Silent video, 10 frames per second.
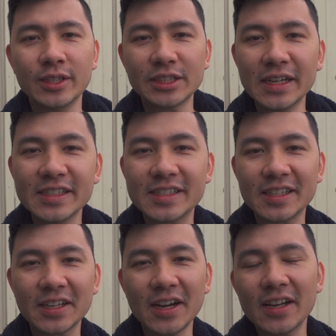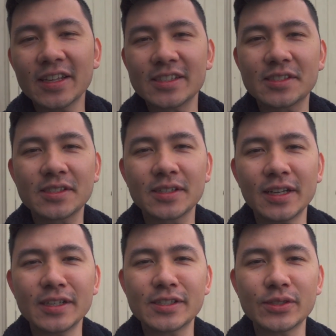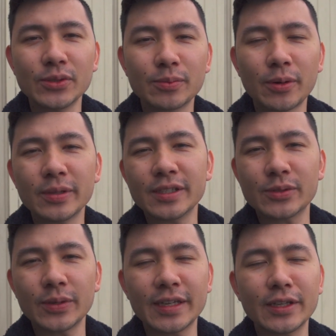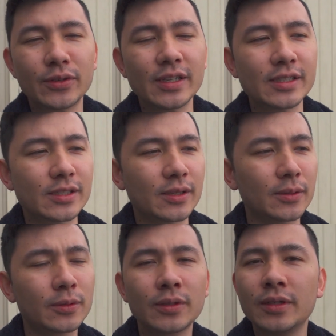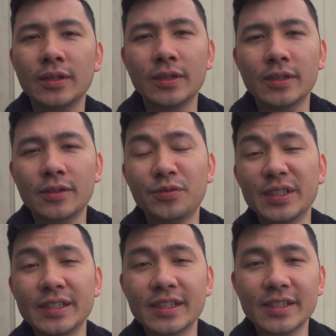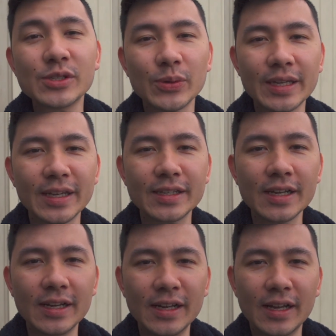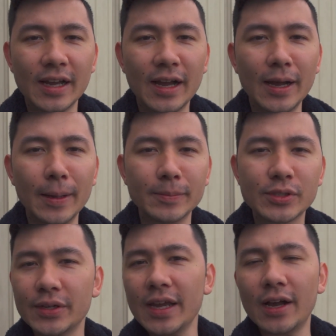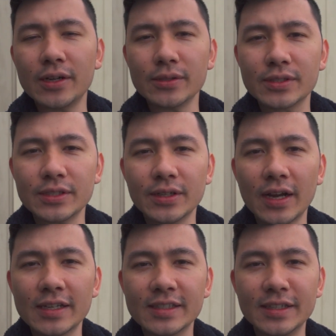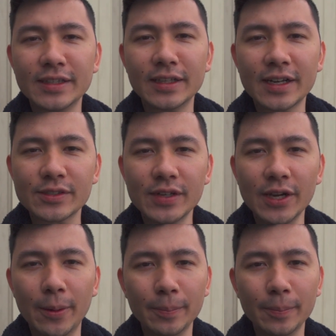changes to the car that's getting installed probably this weekend, or at least fitted this weekend. So yeah, I'll see you guys in the next video.